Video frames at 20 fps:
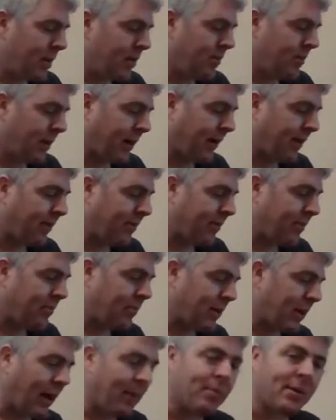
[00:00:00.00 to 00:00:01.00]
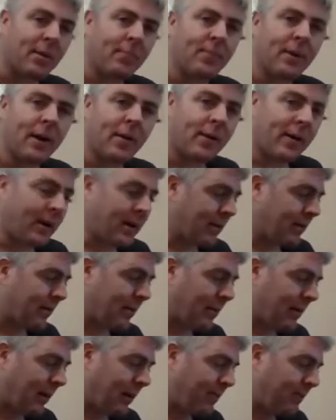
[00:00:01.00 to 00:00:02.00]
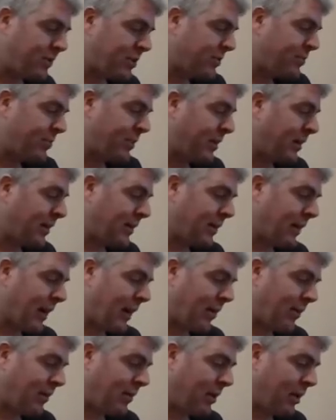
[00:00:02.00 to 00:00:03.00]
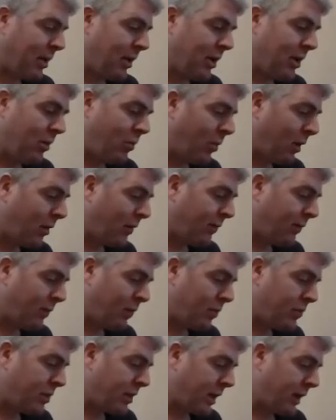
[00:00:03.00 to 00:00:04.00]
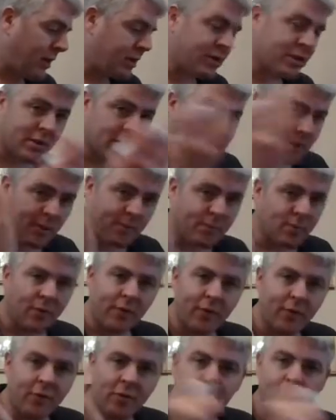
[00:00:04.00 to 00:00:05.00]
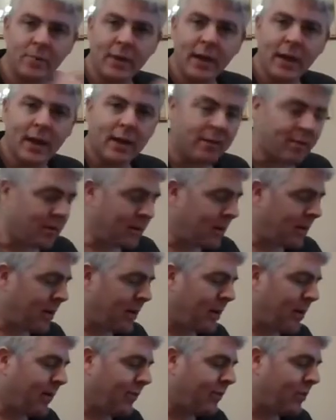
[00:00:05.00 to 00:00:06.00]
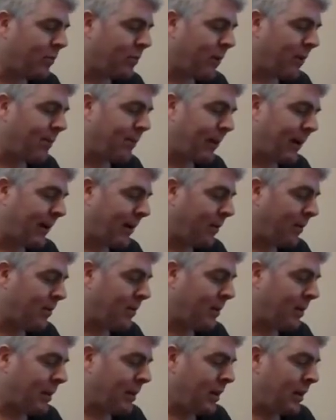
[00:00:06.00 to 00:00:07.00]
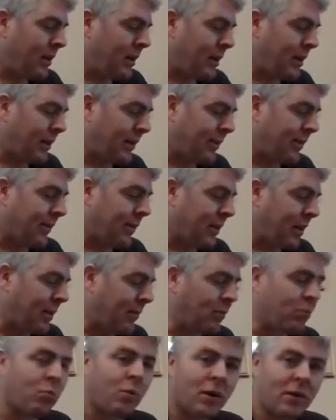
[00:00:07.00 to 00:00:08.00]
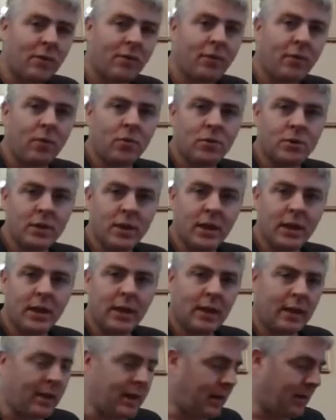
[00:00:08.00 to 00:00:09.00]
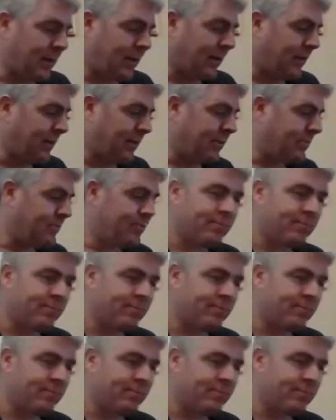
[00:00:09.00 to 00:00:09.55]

because I'm comparing it. I'm just putting down 140 here, just a number off the top of my head. So £1 is the same as 140 in this